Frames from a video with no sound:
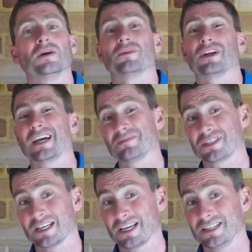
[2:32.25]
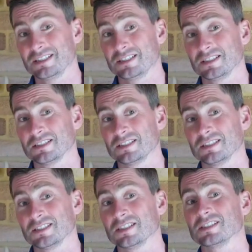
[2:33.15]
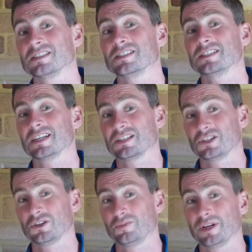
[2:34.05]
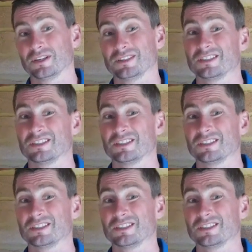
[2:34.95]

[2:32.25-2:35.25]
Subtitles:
But I am saying take a chill pill.